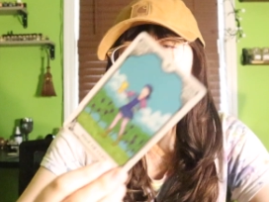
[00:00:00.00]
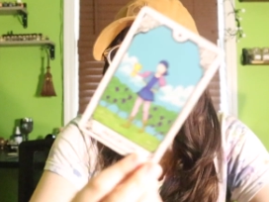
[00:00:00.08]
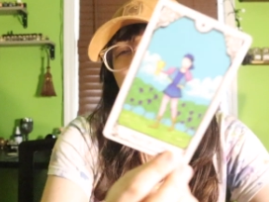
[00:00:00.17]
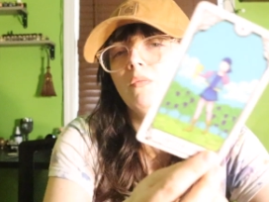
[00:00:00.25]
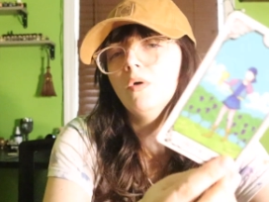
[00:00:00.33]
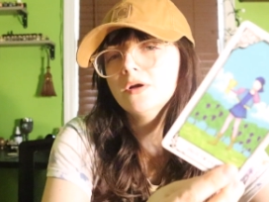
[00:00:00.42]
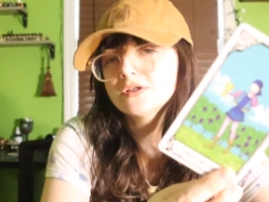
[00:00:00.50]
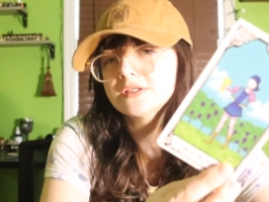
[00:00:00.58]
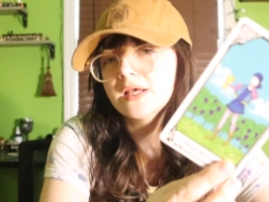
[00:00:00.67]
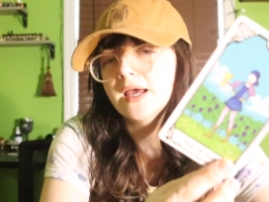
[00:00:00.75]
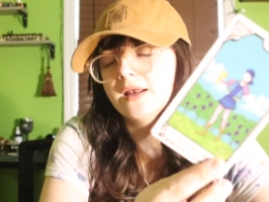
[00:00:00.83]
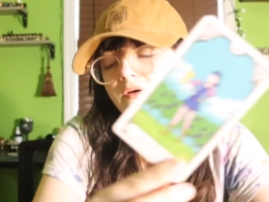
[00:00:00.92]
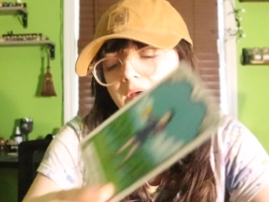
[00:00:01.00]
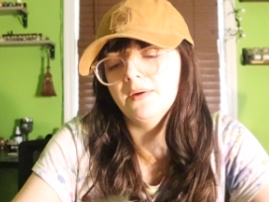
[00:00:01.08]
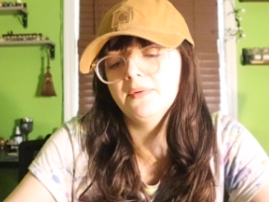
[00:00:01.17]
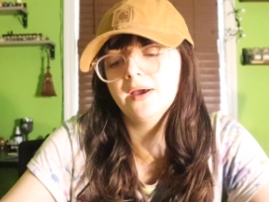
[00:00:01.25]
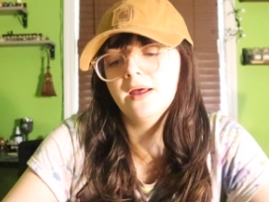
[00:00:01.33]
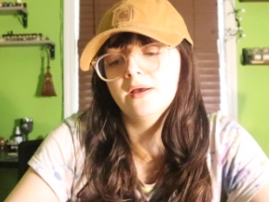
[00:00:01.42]
or water sign. Okay,
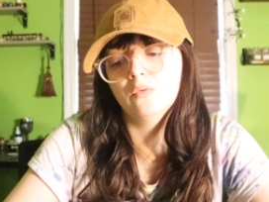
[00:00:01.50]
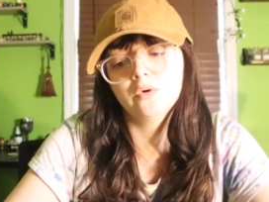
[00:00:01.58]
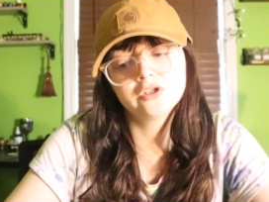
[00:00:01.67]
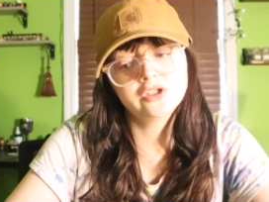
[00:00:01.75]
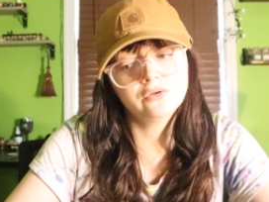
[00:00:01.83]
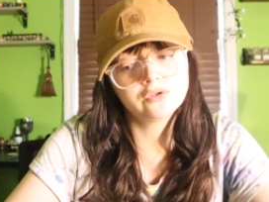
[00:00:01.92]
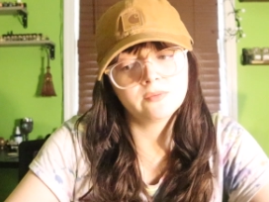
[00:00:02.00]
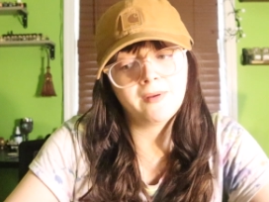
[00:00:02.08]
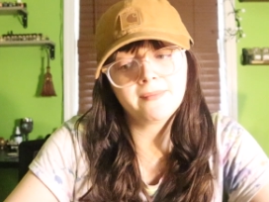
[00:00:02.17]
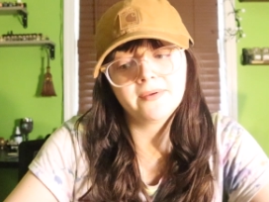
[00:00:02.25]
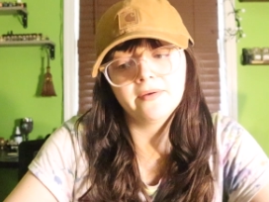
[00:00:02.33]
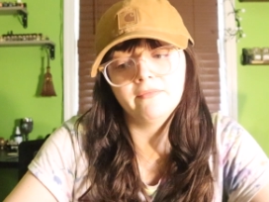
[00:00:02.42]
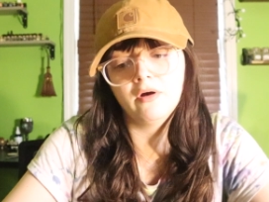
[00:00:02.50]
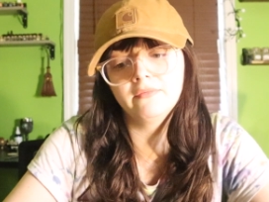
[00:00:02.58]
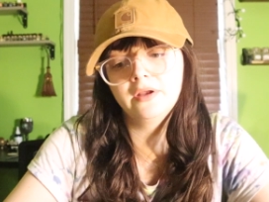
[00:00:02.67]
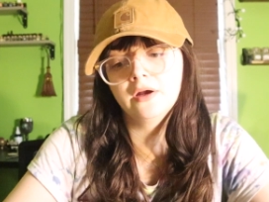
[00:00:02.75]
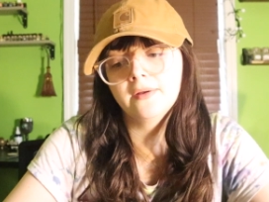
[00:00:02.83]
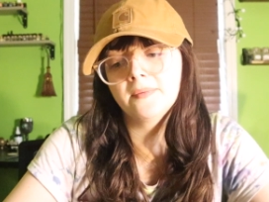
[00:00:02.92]
we got, or children might be
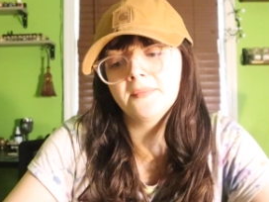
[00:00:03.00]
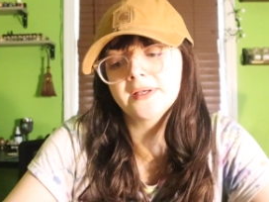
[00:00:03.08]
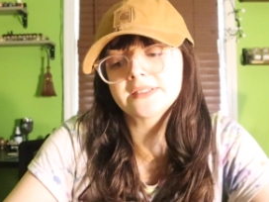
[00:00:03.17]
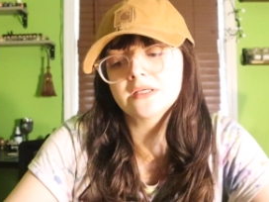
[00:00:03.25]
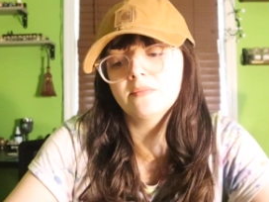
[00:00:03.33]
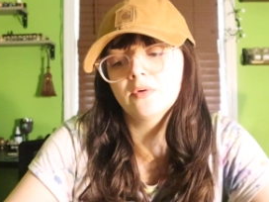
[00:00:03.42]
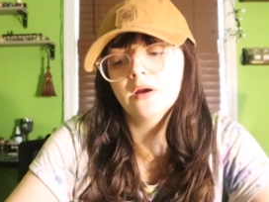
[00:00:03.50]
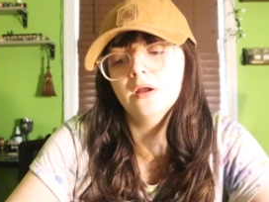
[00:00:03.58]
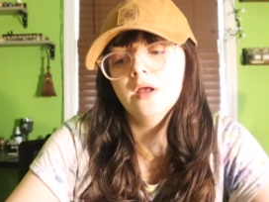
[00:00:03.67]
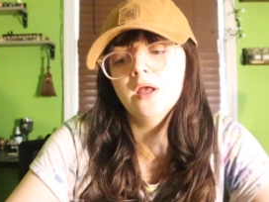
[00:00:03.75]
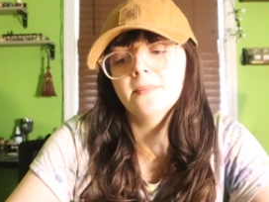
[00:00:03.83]
involved here in the mix somewhere.